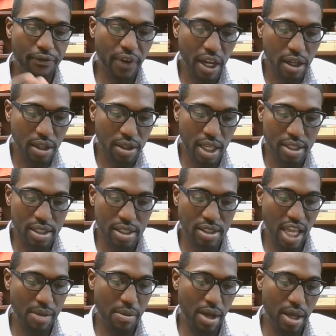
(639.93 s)
final thesis
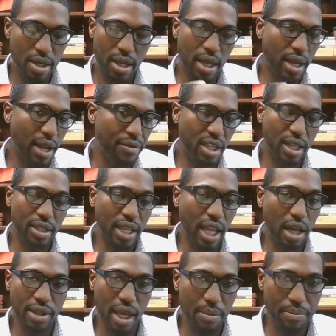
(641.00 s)
statement, and everything
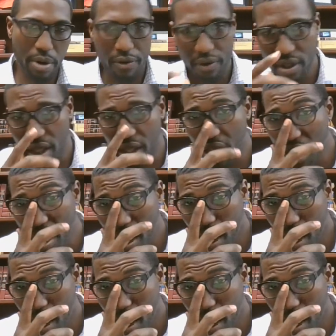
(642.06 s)
nailed down perfectly.